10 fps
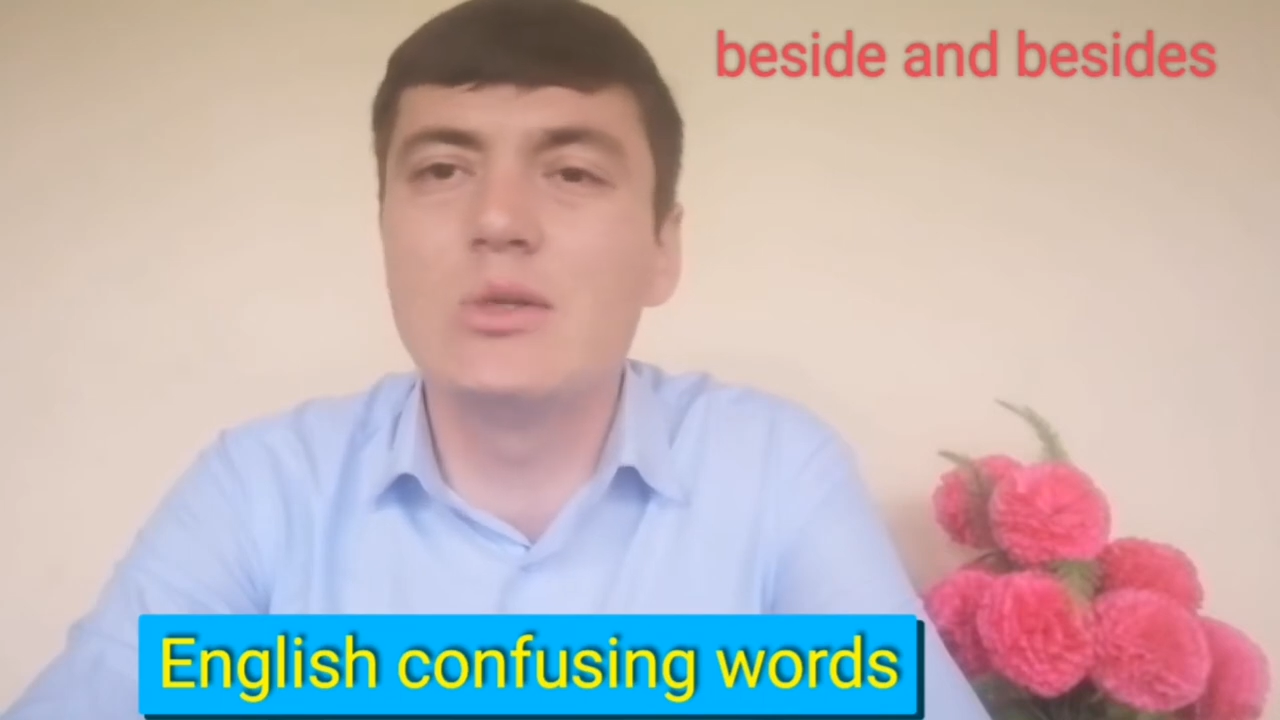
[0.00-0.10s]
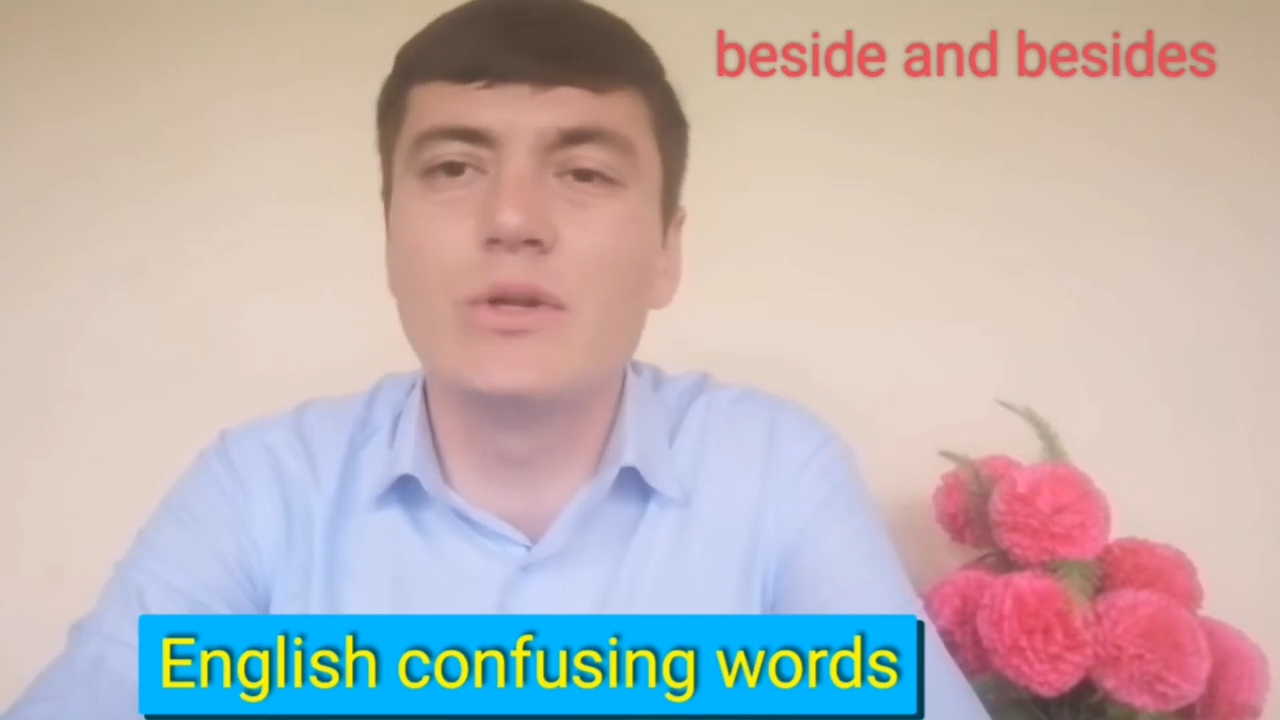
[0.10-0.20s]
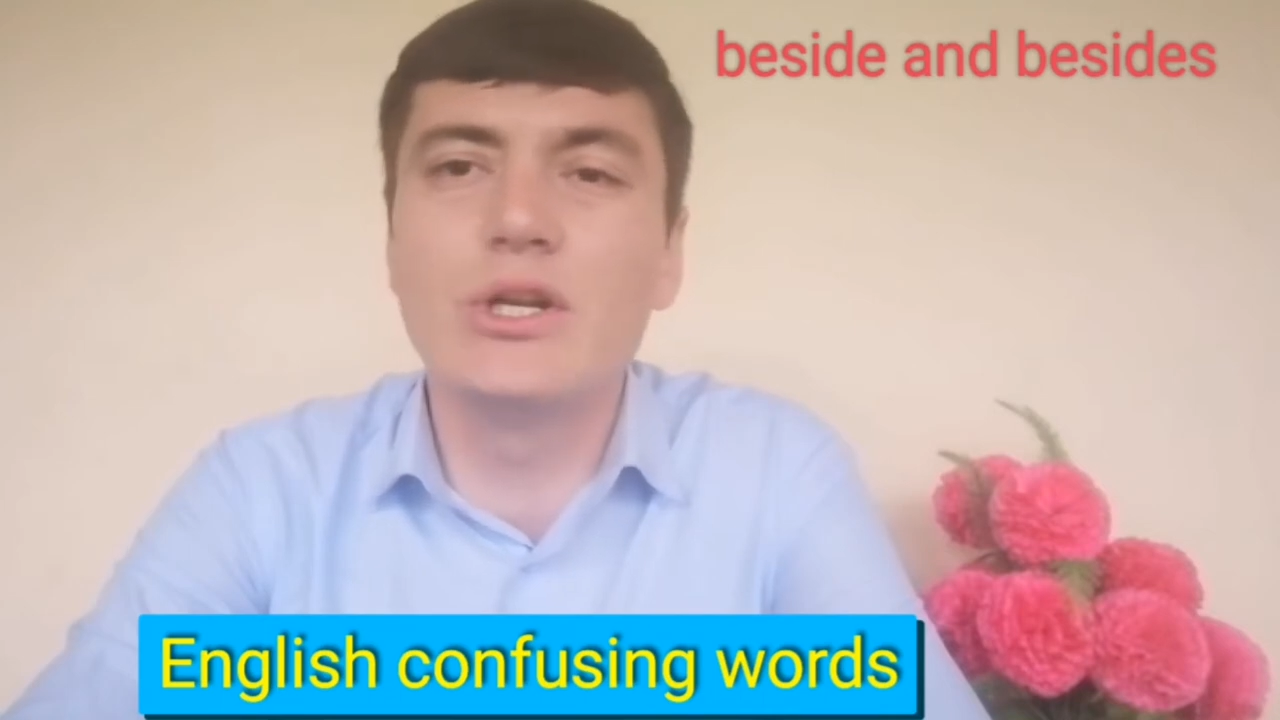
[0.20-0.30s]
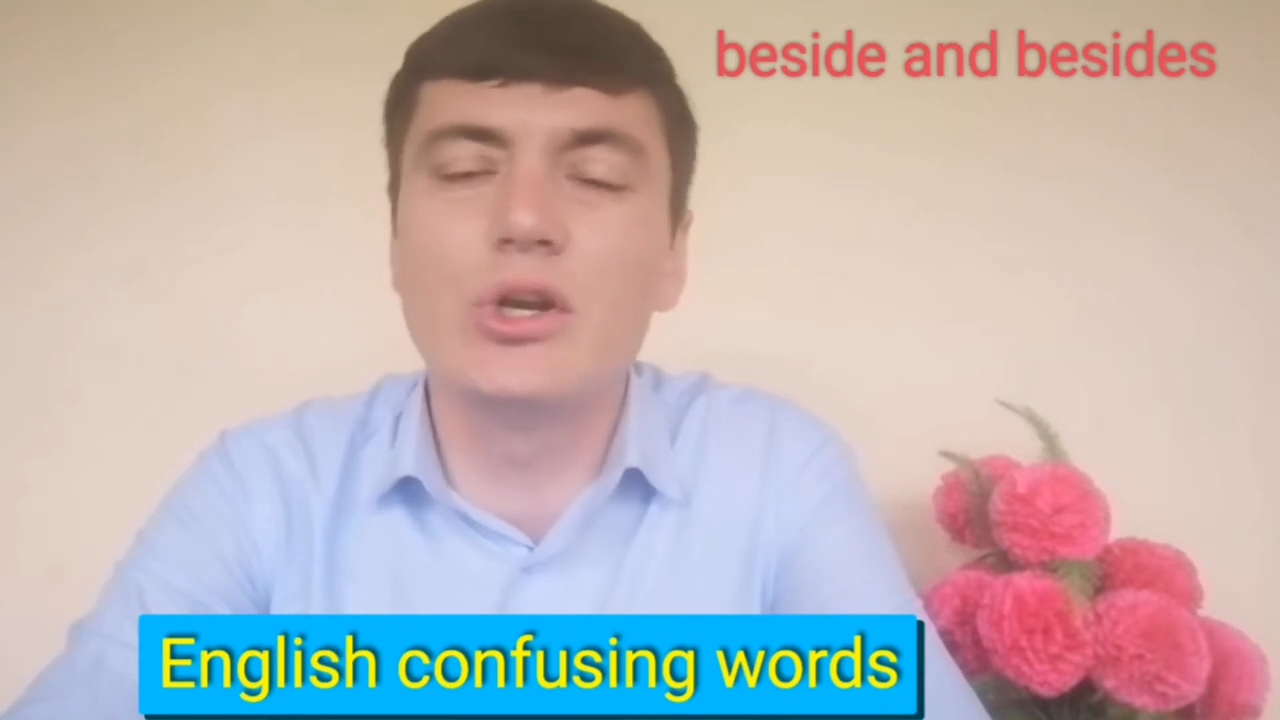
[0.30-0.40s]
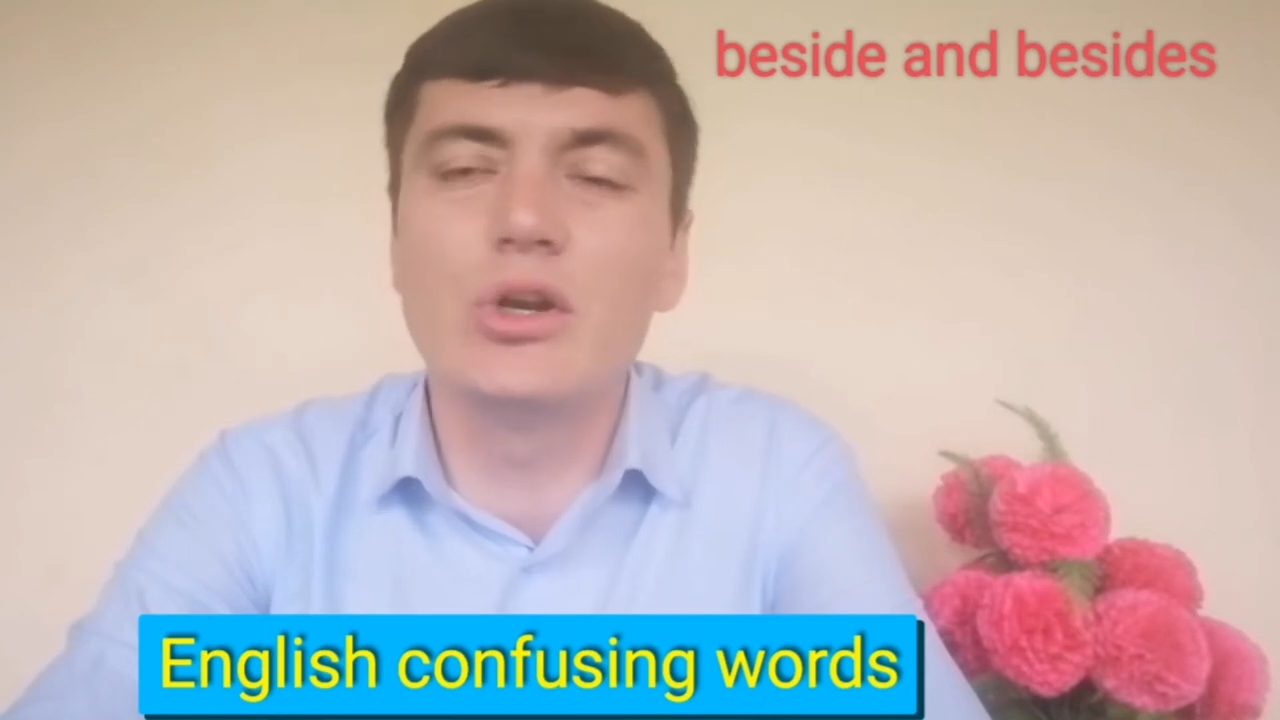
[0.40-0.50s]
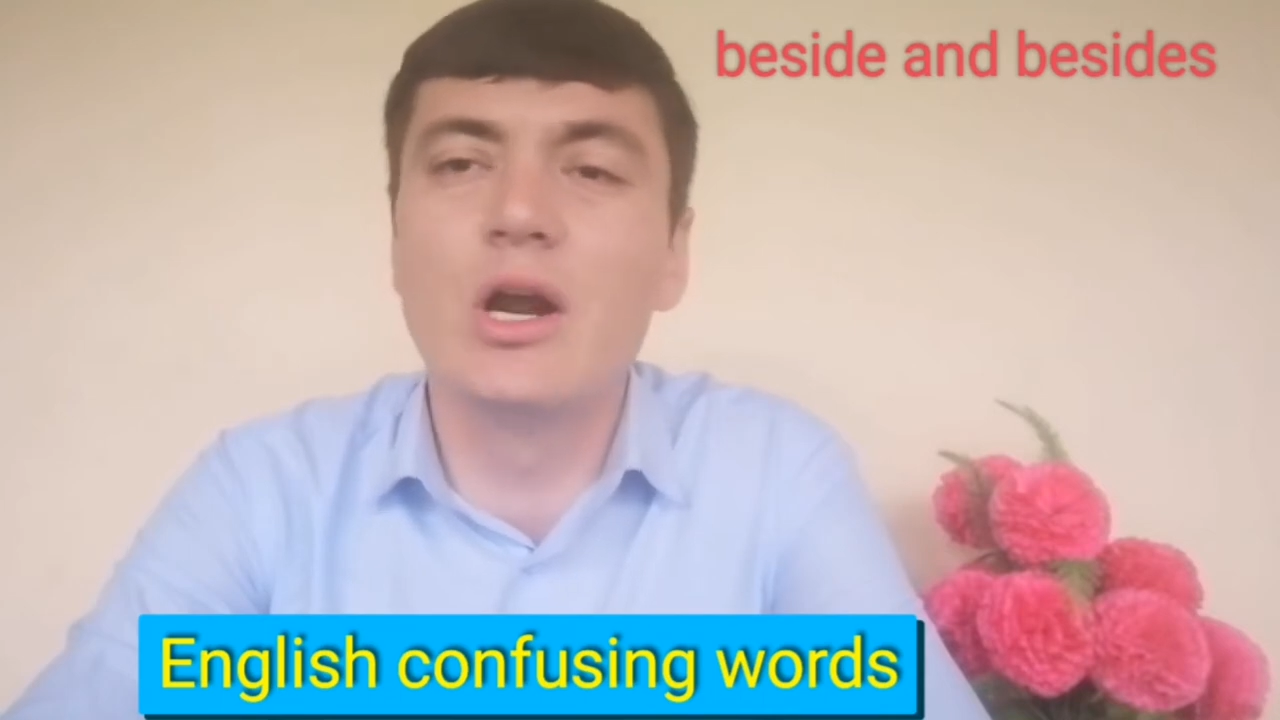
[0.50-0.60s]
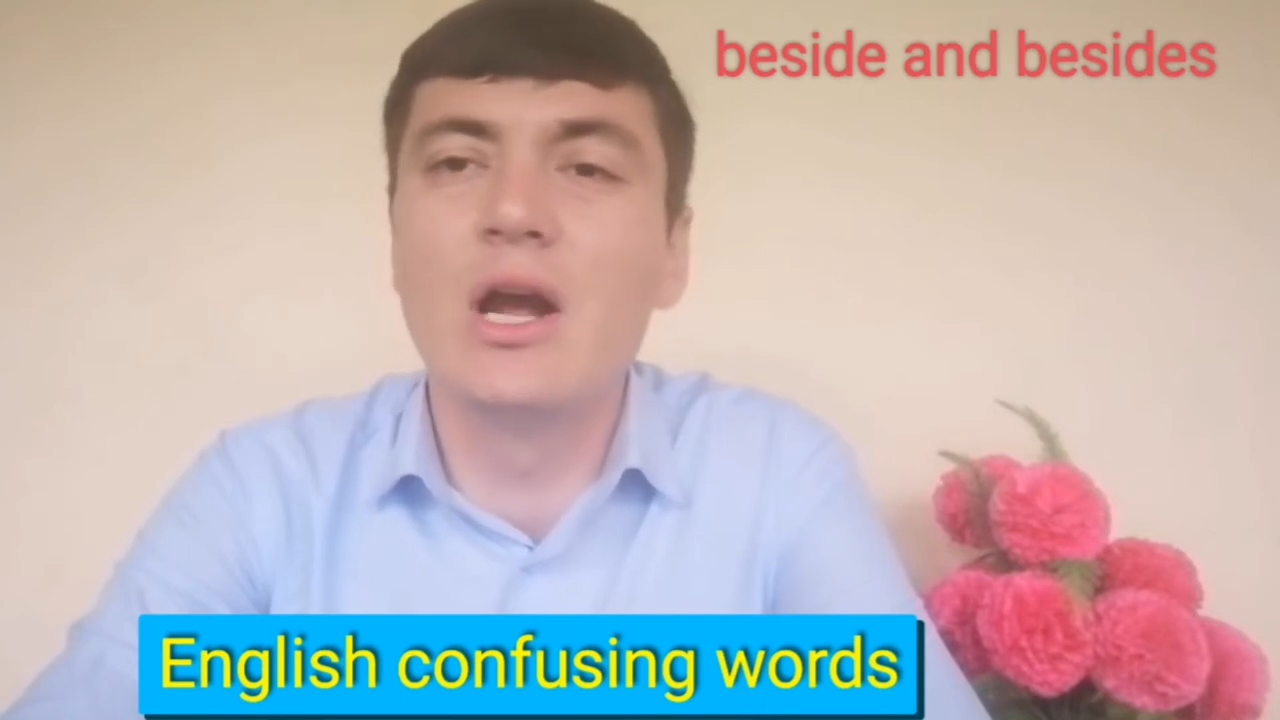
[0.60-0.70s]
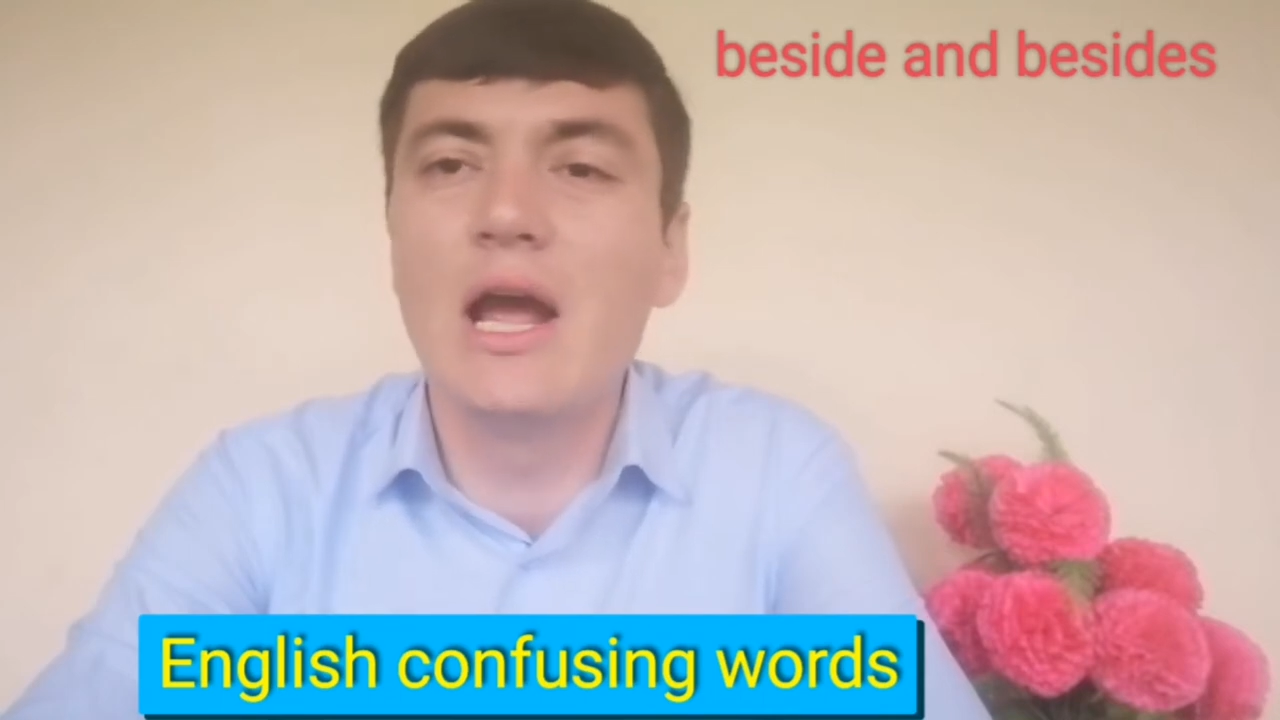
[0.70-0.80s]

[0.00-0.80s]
video.